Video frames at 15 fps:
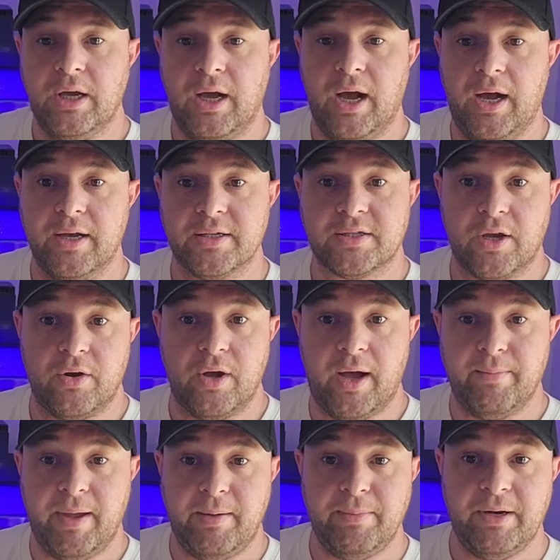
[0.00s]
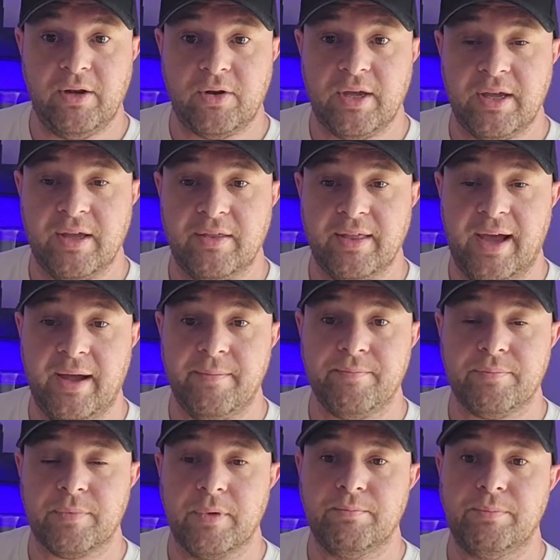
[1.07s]
Uh, so I may be looking at that
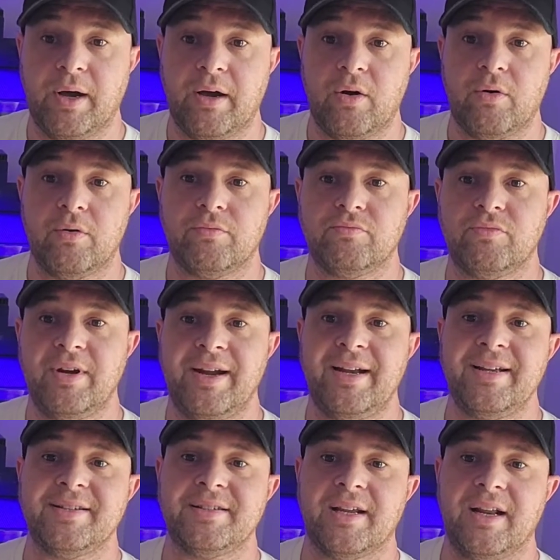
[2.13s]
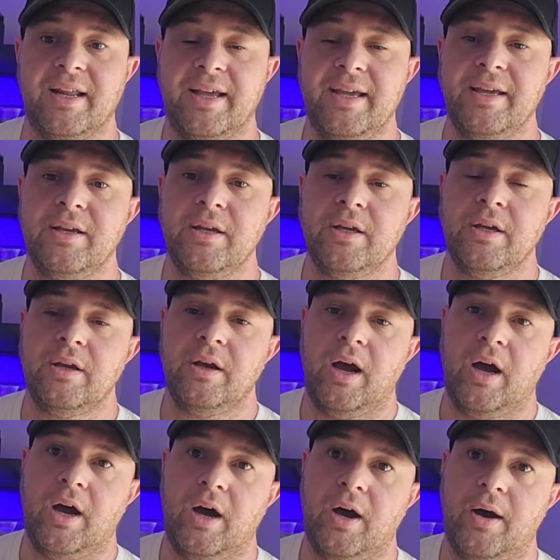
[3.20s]
but realistically,
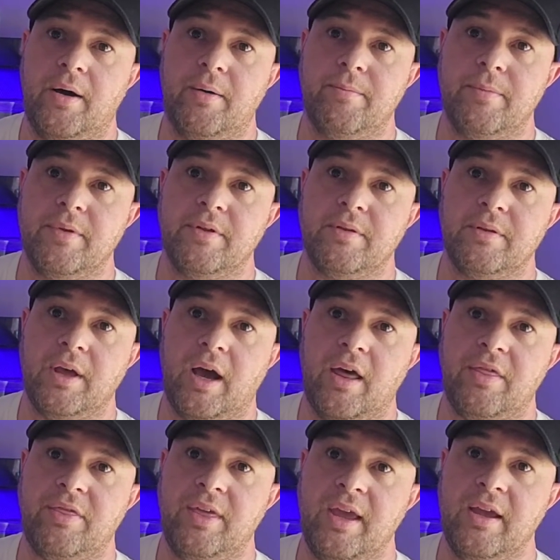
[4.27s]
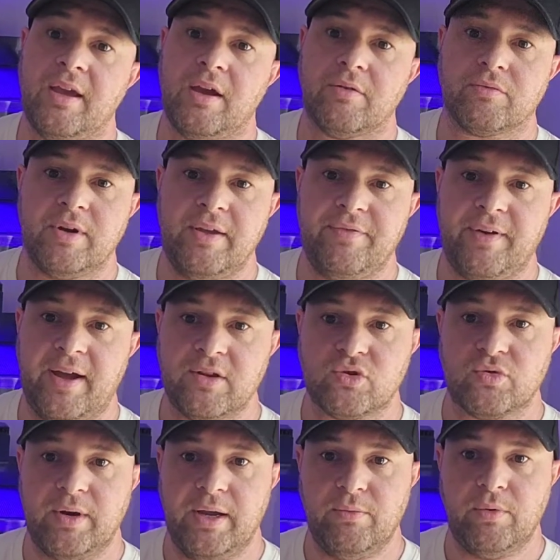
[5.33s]
um, I think Reef
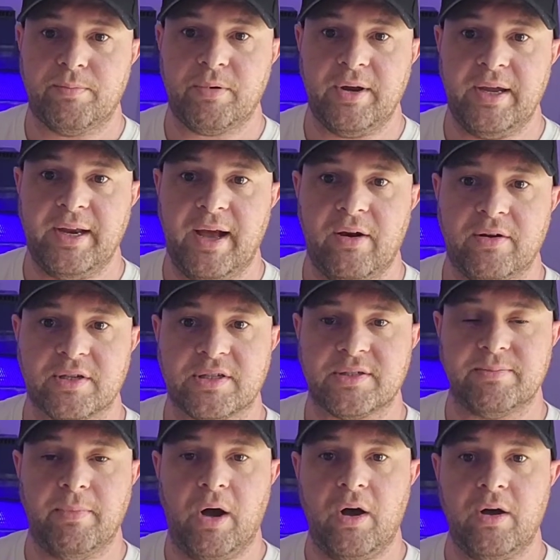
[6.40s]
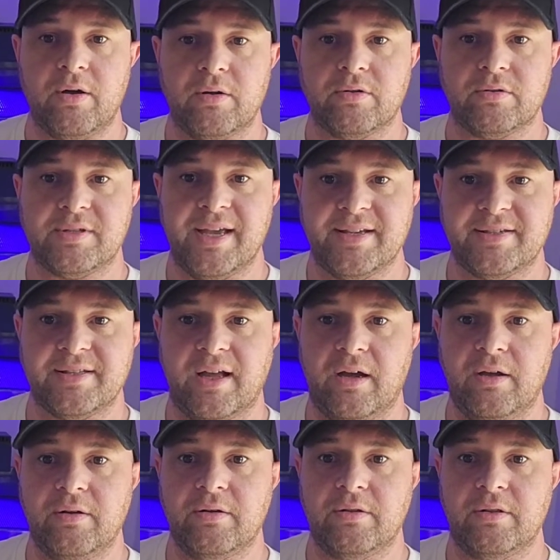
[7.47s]
Factory were bringing out a smart
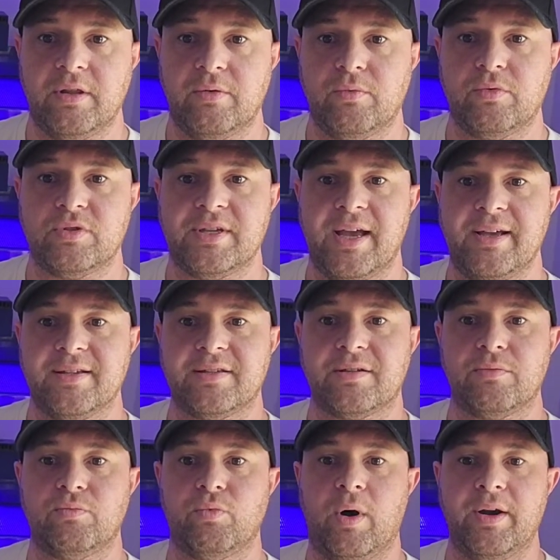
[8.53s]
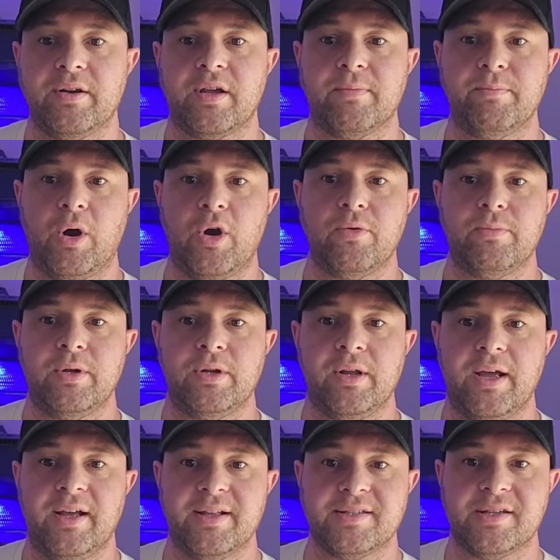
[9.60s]
tester that will test one component
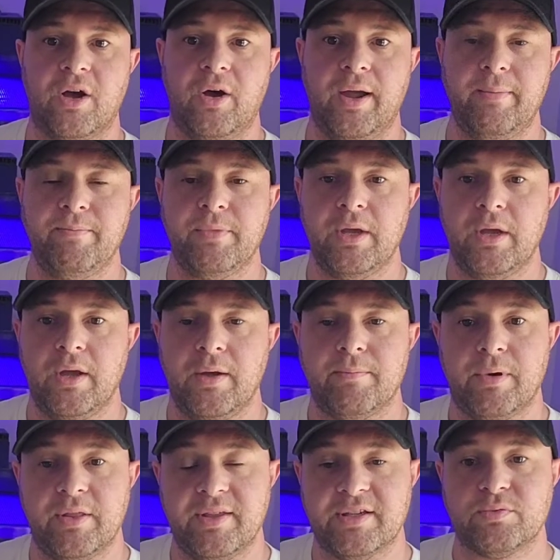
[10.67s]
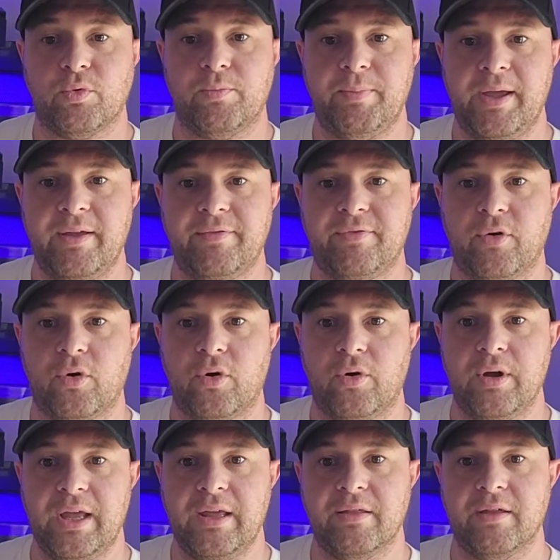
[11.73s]
at a time. But this will be
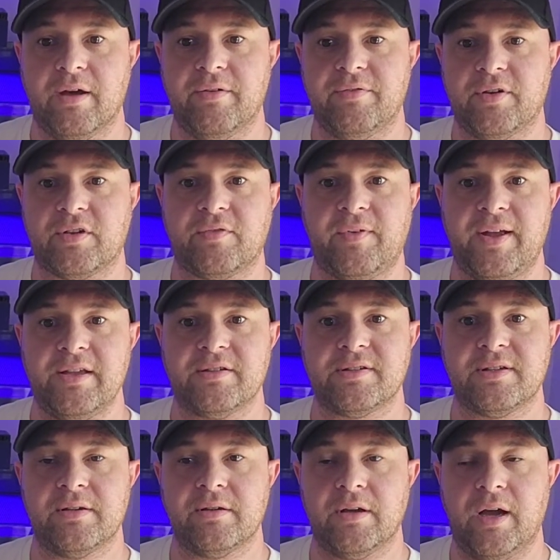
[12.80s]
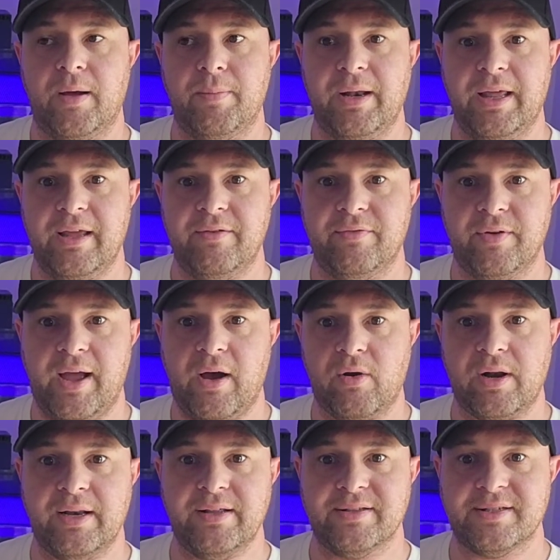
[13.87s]
for either phosphates, I believe,
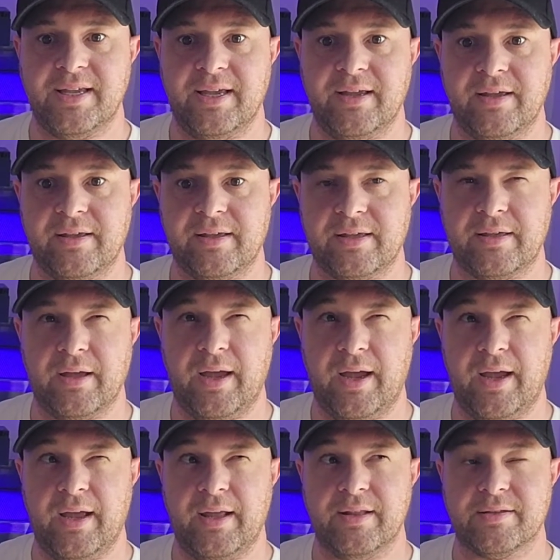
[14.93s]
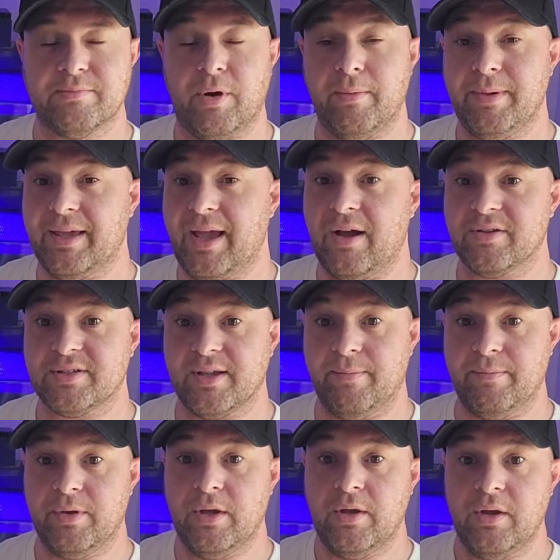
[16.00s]
alkalinity, and might be
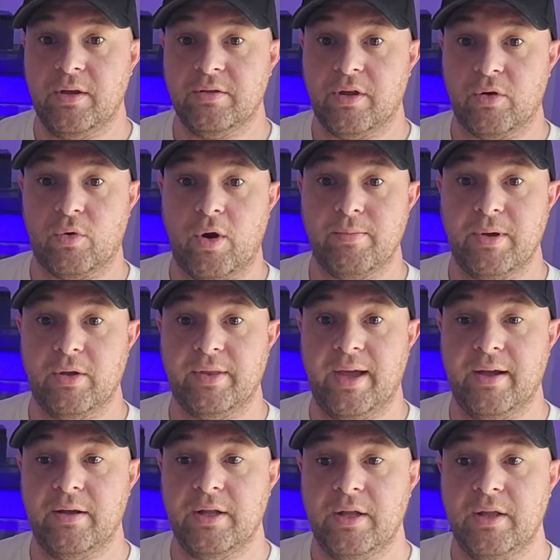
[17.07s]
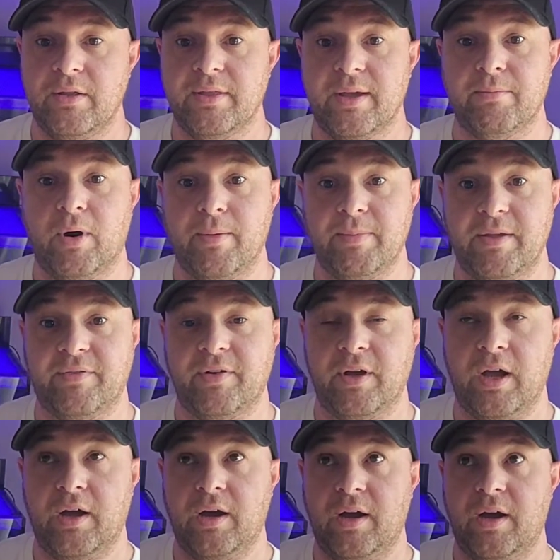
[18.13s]
calcium. Don't quote me on that. There might be
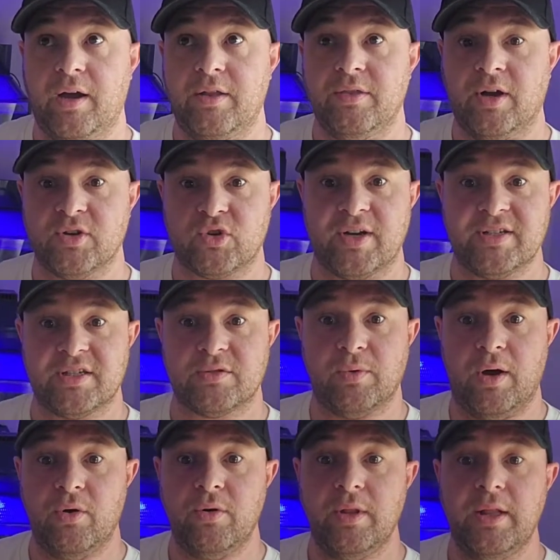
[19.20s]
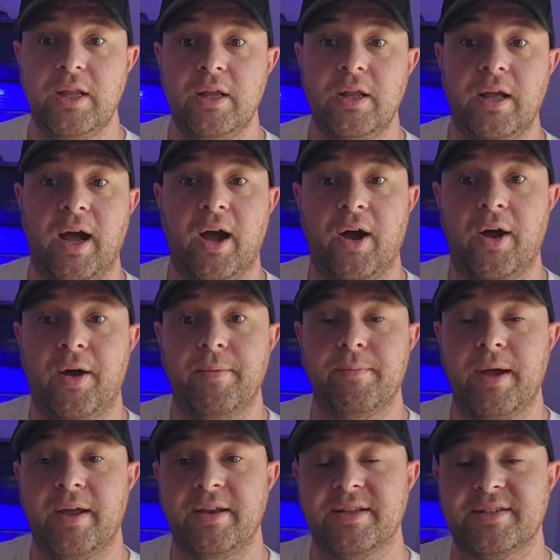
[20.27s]
uh, nitrates as well. Um,
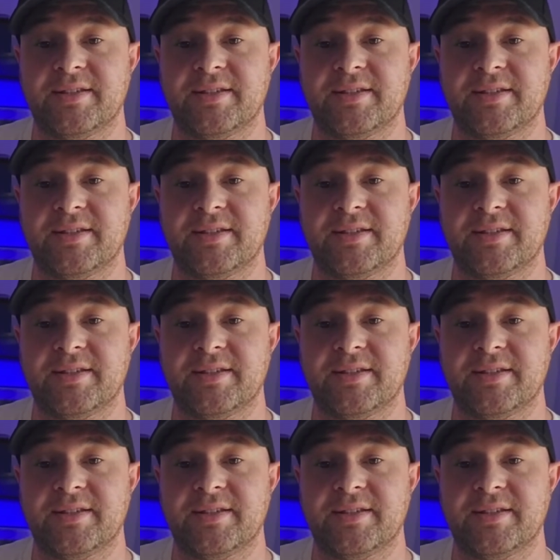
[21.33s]
and it's